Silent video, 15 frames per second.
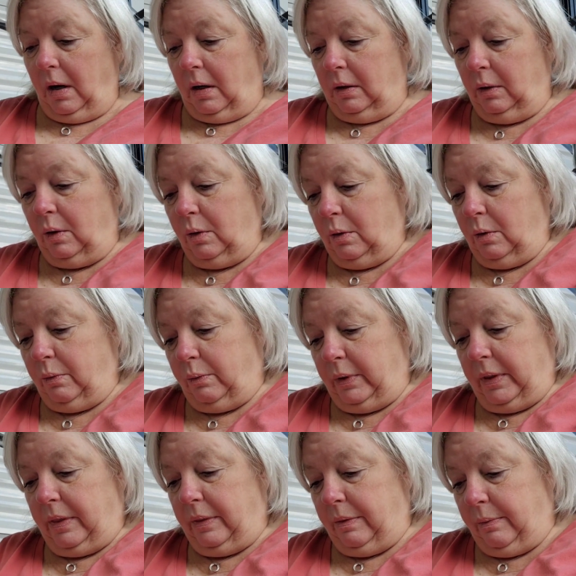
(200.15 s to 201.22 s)
along
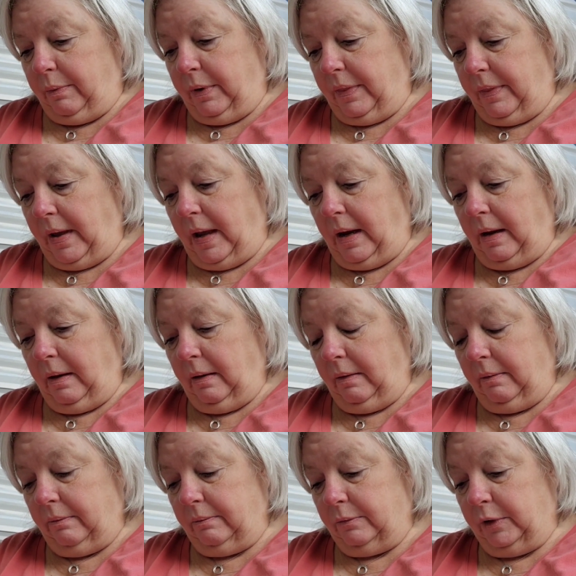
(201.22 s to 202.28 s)
with when they
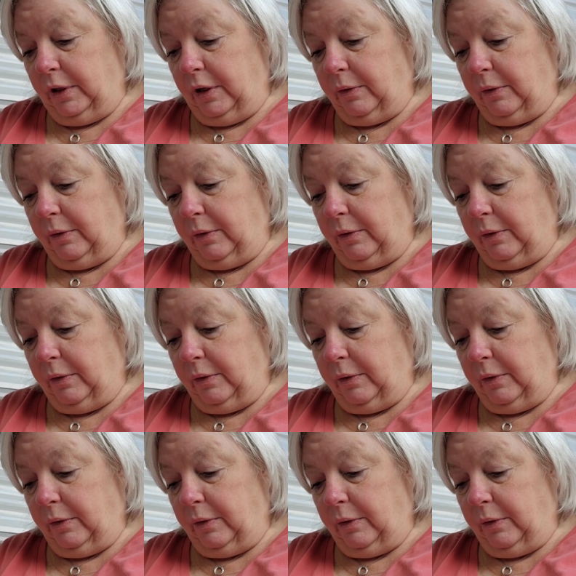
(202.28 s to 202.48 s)
when